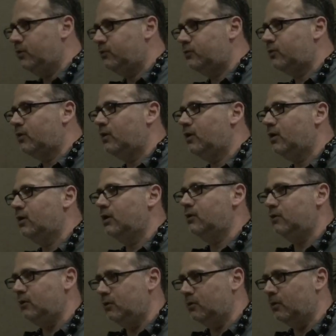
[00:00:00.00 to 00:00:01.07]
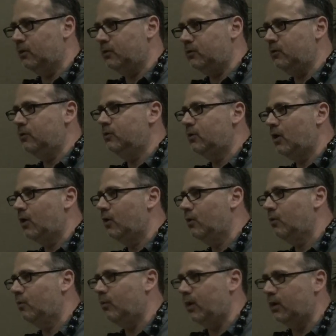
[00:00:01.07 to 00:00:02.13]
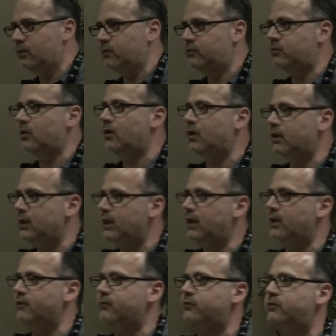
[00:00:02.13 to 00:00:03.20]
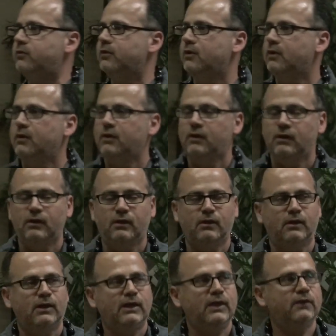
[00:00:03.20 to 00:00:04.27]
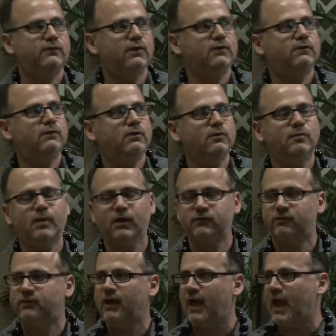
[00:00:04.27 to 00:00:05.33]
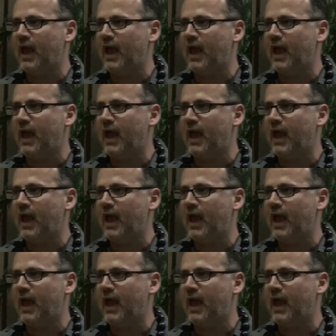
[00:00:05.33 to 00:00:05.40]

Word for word: this dog and do you, or do you know where this dog lives? Is it too much to